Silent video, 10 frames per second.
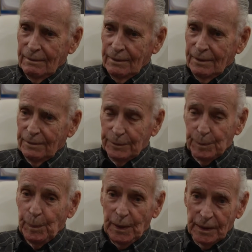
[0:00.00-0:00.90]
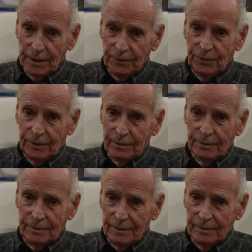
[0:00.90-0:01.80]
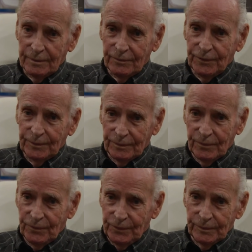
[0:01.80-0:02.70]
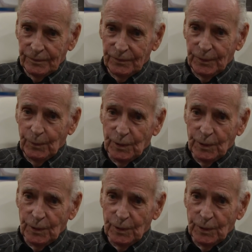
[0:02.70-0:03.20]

there was plugs uh, from,